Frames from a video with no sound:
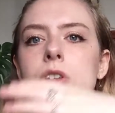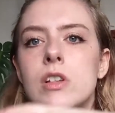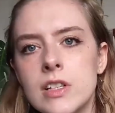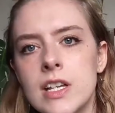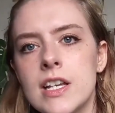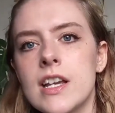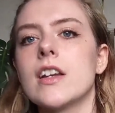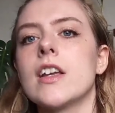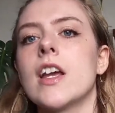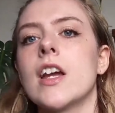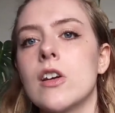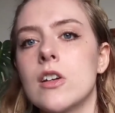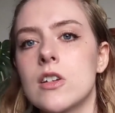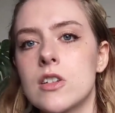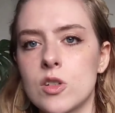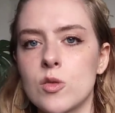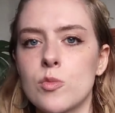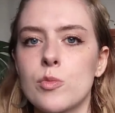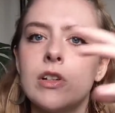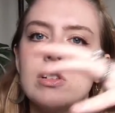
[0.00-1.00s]
building and
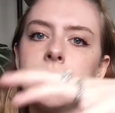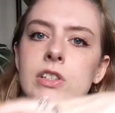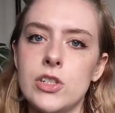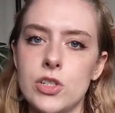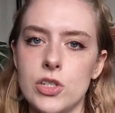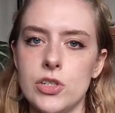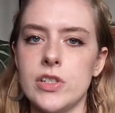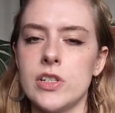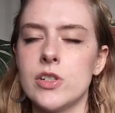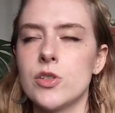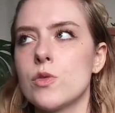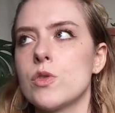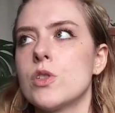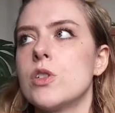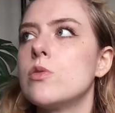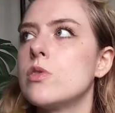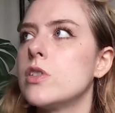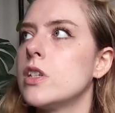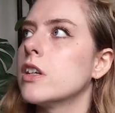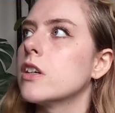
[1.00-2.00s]
character building. She's
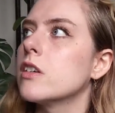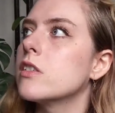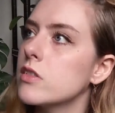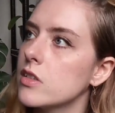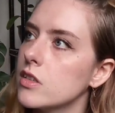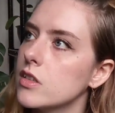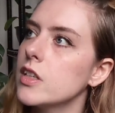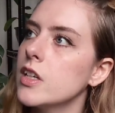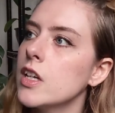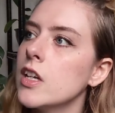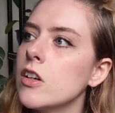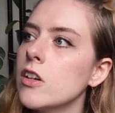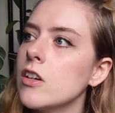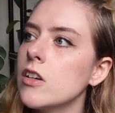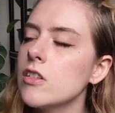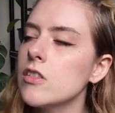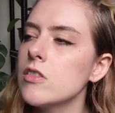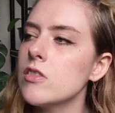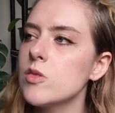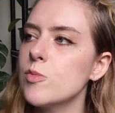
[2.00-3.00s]
introducing us to the
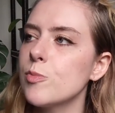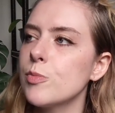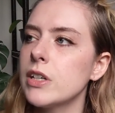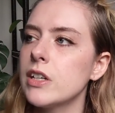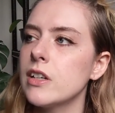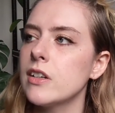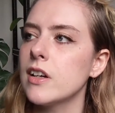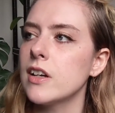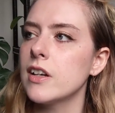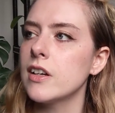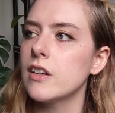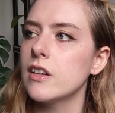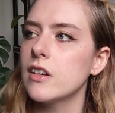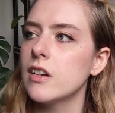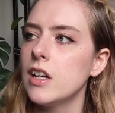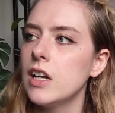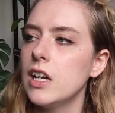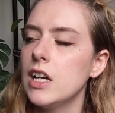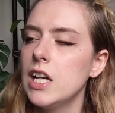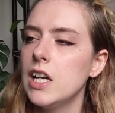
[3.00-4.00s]
characters, but
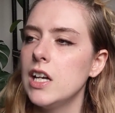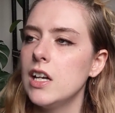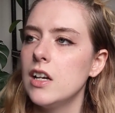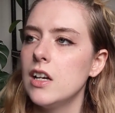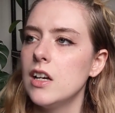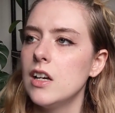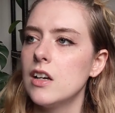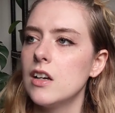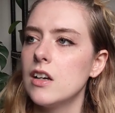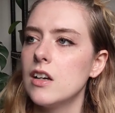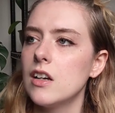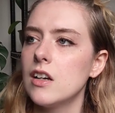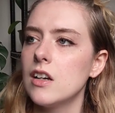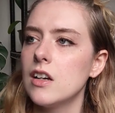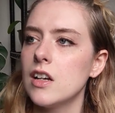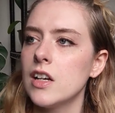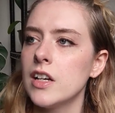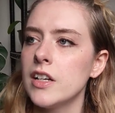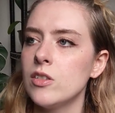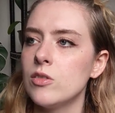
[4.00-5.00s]

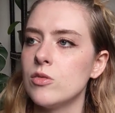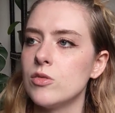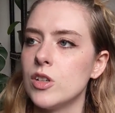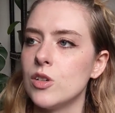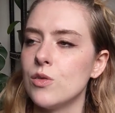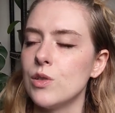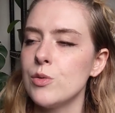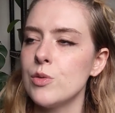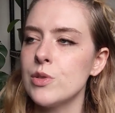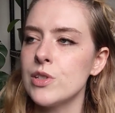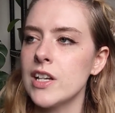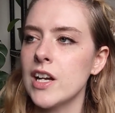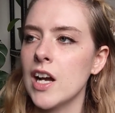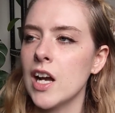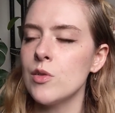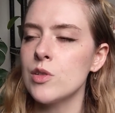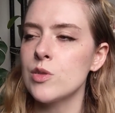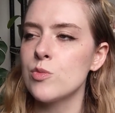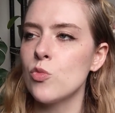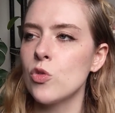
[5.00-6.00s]
I don't know. It was like I
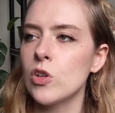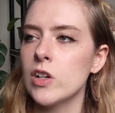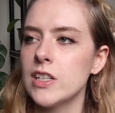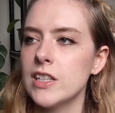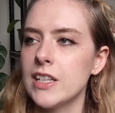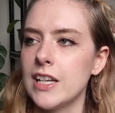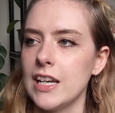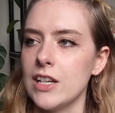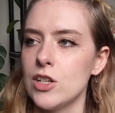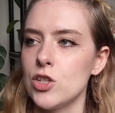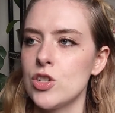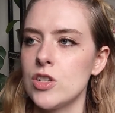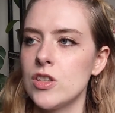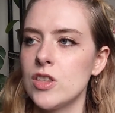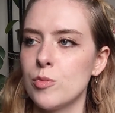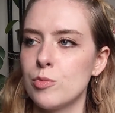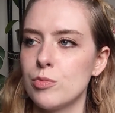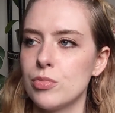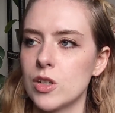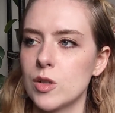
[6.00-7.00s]
was more engaged in
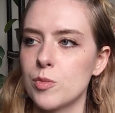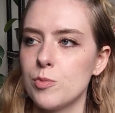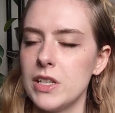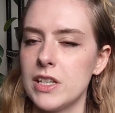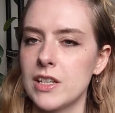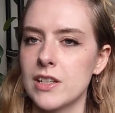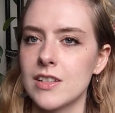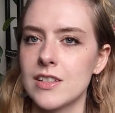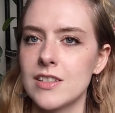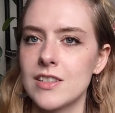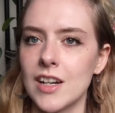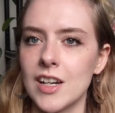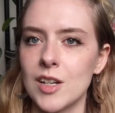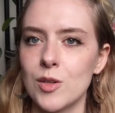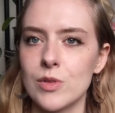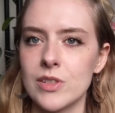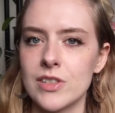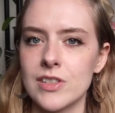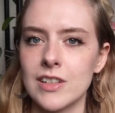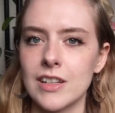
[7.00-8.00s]
the book because I
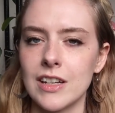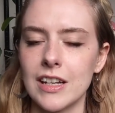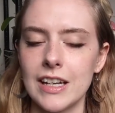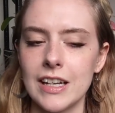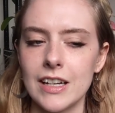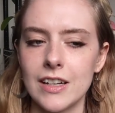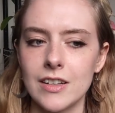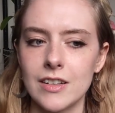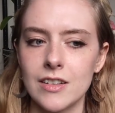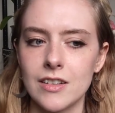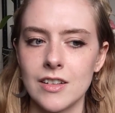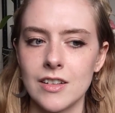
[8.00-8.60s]
was like